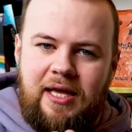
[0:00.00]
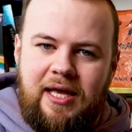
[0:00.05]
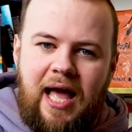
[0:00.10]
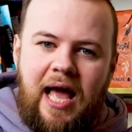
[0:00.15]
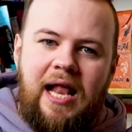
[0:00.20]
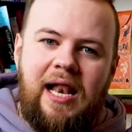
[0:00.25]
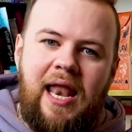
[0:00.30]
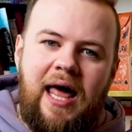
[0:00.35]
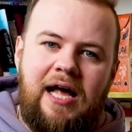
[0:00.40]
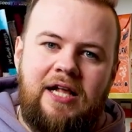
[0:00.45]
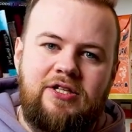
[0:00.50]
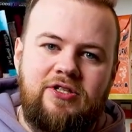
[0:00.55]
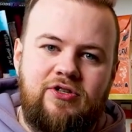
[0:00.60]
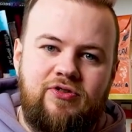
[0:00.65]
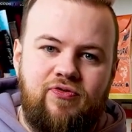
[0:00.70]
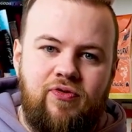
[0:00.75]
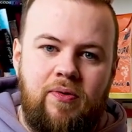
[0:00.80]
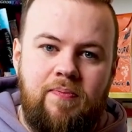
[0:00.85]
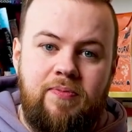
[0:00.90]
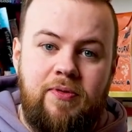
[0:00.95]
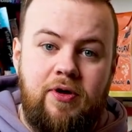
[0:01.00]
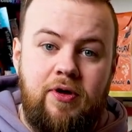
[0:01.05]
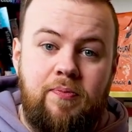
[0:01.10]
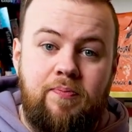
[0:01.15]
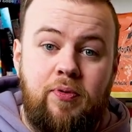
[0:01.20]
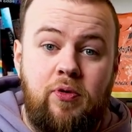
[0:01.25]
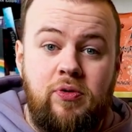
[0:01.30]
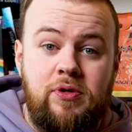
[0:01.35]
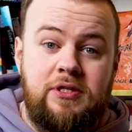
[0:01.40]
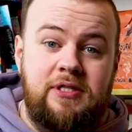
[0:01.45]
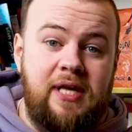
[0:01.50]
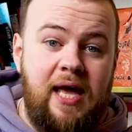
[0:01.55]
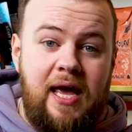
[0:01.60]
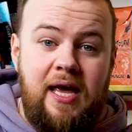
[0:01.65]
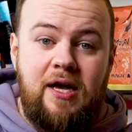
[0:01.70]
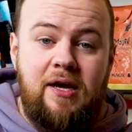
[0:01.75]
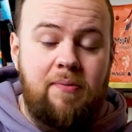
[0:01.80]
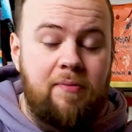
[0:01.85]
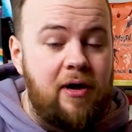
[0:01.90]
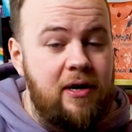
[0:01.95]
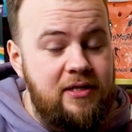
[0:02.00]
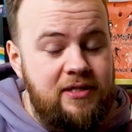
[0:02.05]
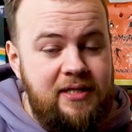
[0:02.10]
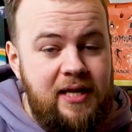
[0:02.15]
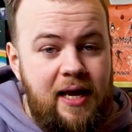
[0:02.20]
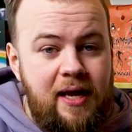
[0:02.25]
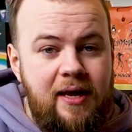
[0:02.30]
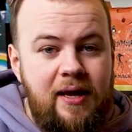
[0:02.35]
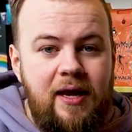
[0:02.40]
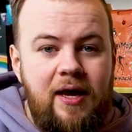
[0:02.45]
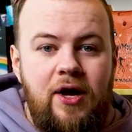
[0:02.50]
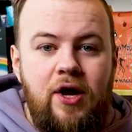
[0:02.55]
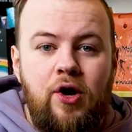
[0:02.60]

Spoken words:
gate lands from the Baldur's Gate commander set,